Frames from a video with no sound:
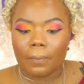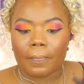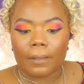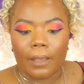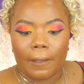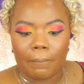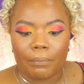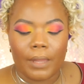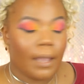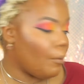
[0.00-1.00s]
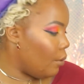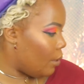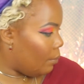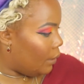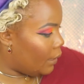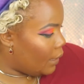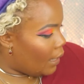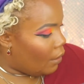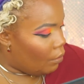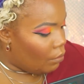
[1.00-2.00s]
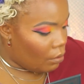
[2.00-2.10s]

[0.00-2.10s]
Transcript: Okay, now we're gonna blend it out